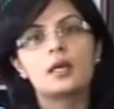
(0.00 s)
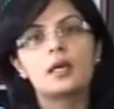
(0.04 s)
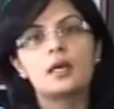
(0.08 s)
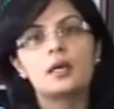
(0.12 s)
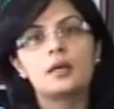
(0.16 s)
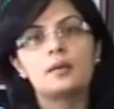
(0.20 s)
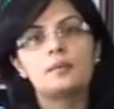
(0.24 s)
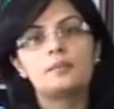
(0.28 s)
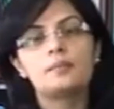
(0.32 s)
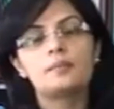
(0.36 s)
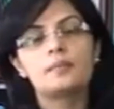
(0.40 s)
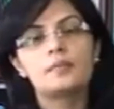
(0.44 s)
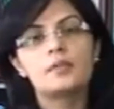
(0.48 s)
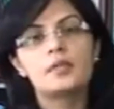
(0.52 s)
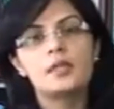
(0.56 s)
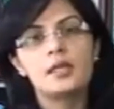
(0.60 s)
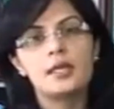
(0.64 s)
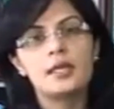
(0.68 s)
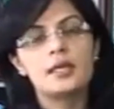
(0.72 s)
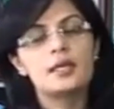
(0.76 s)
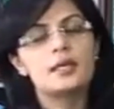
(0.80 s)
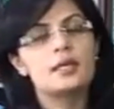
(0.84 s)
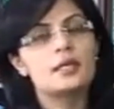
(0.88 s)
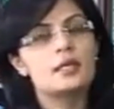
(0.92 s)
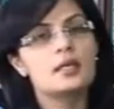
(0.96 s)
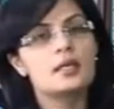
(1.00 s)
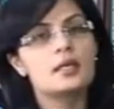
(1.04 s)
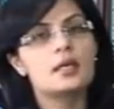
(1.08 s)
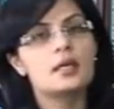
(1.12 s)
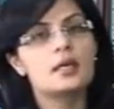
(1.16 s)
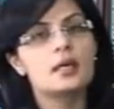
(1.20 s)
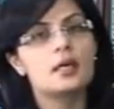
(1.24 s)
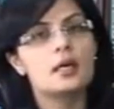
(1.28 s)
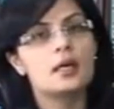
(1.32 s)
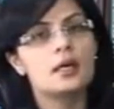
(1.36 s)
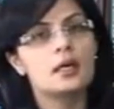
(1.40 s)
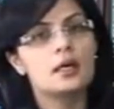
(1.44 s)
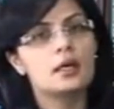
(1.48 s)
Um, then,
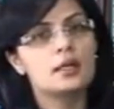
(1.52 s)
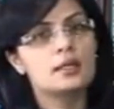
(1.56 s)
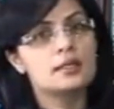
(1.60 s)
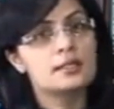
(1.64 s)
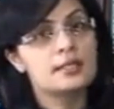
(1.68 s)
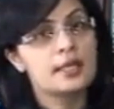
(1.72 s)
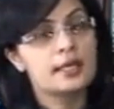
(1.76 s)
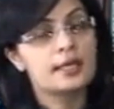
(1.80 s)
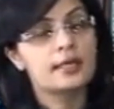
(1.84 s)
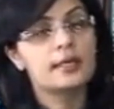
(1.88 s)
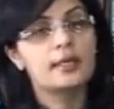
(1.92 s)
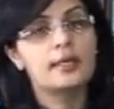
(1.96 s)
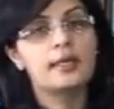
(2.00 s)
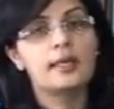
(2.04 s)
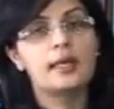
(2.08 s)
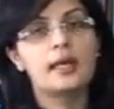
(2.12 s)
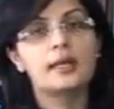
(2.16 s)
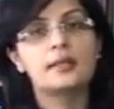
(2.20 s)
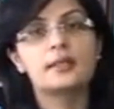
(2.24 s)
uh, secondly,